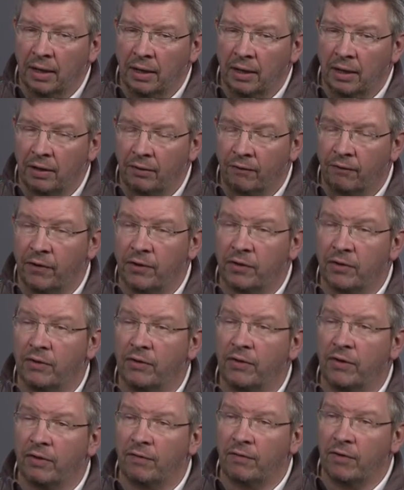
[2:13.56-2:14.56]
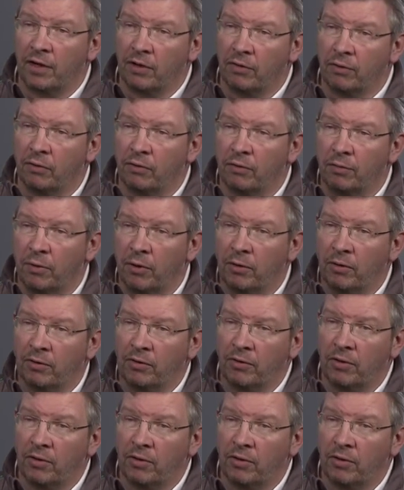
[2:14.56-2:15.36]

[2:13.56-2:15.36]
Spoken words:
efficiency of the exhaust mode.